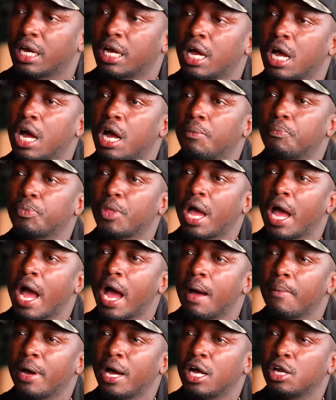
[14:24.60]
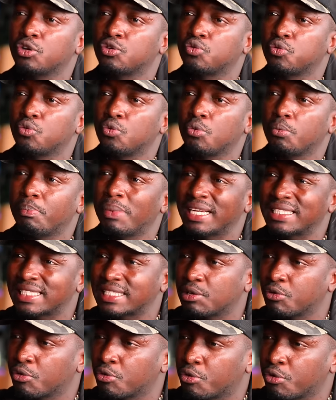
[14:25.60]
nga abantu
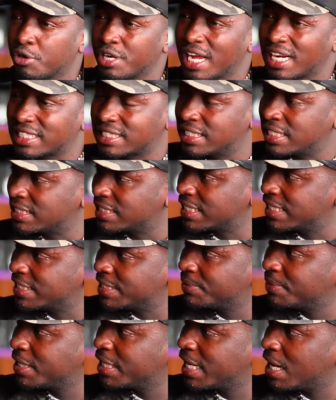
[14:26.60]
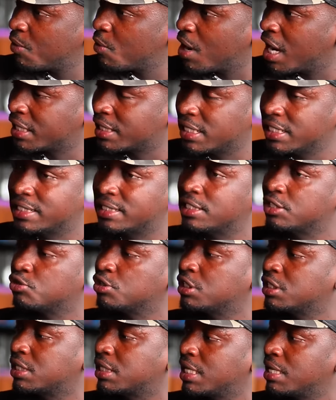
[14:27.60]
bas road accidents ezibeerawo at least
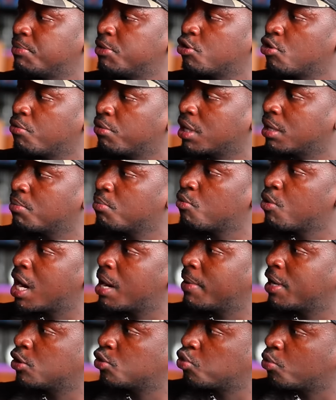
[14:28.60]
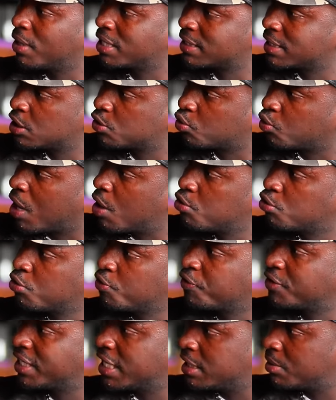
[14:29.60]
is claiming obulamu bw'abantu basatu out
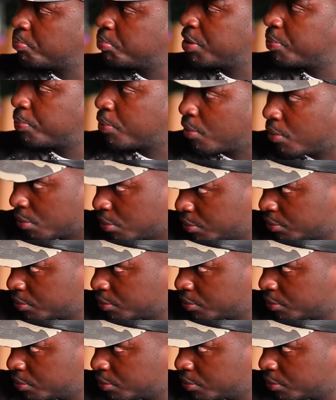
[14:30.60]
of 10 people